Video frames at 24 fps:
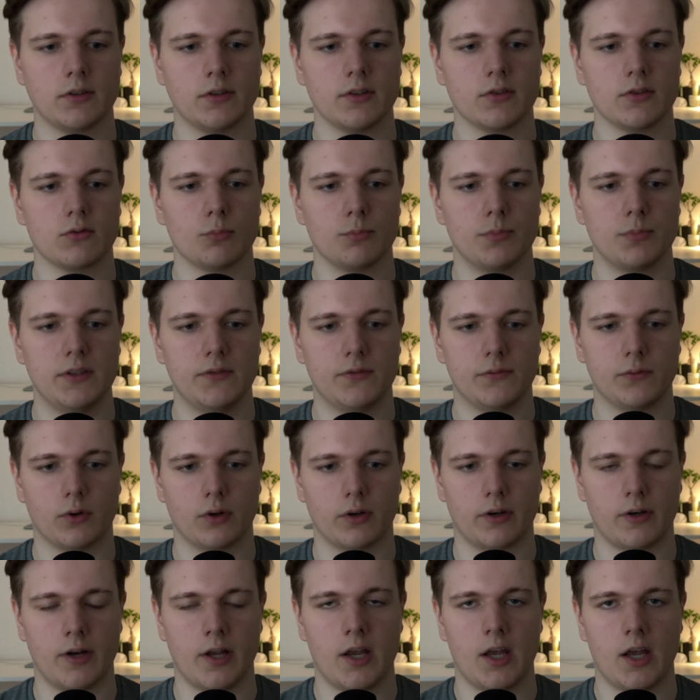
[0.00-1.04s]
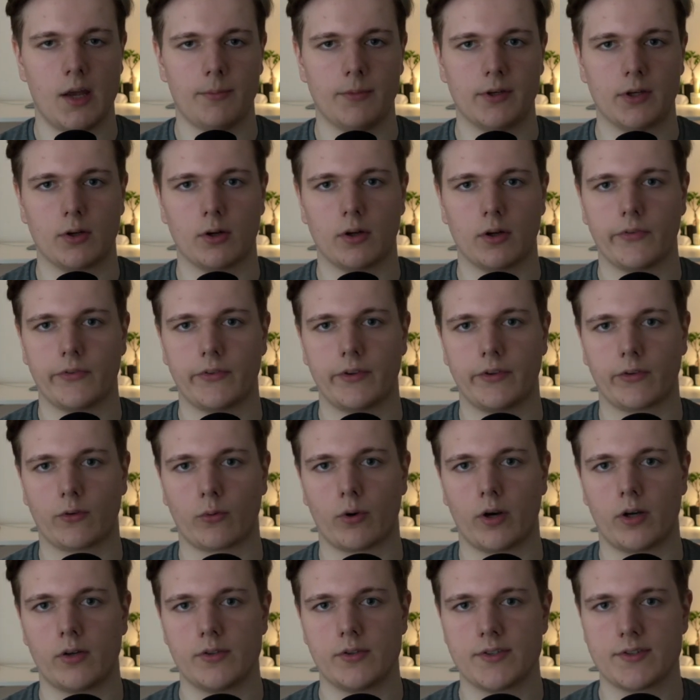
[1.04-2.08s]
to b4 because the
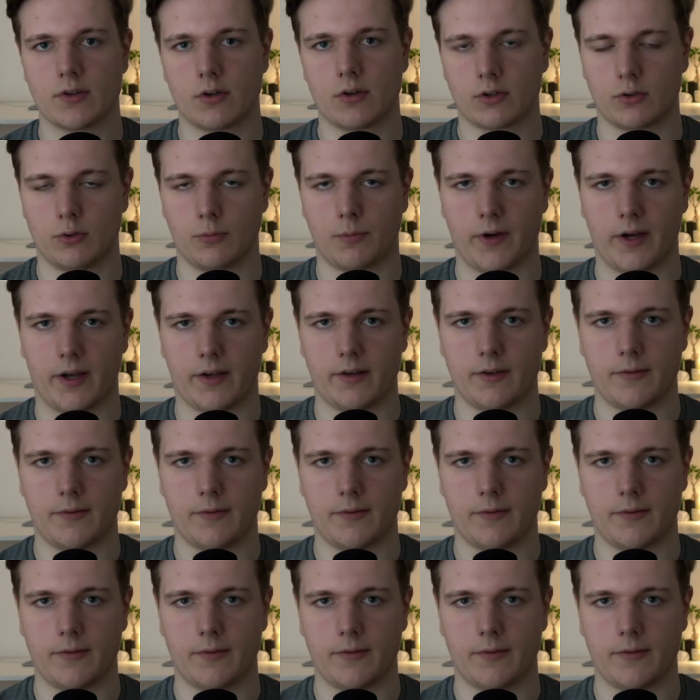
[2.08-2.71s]
square is occupied.